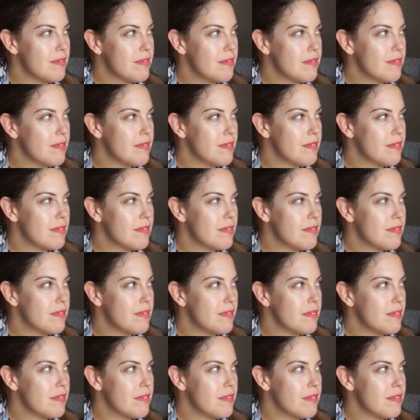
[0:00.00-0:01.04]

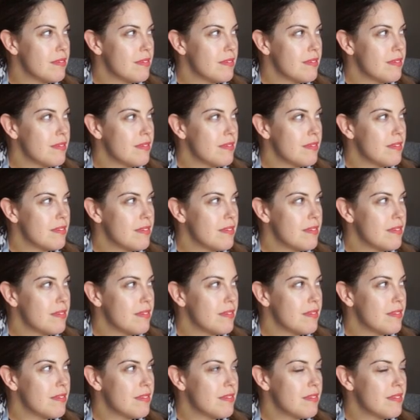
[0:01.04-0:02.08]

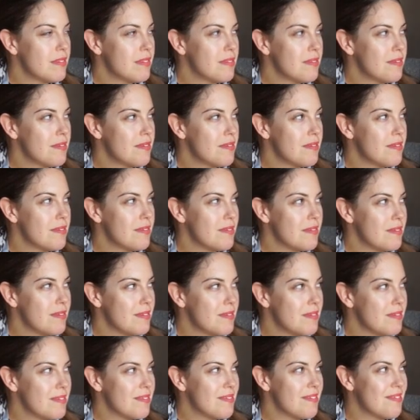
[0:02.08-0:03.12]

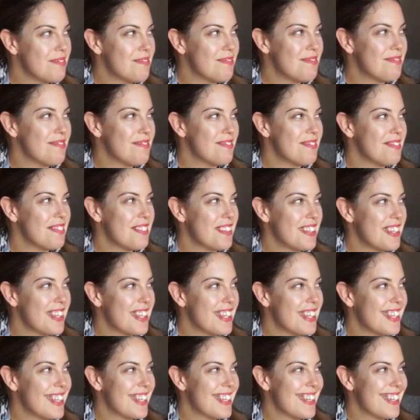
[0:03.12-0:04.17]

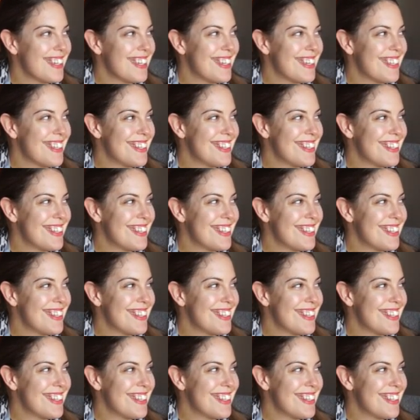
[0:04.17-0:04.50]
(silent)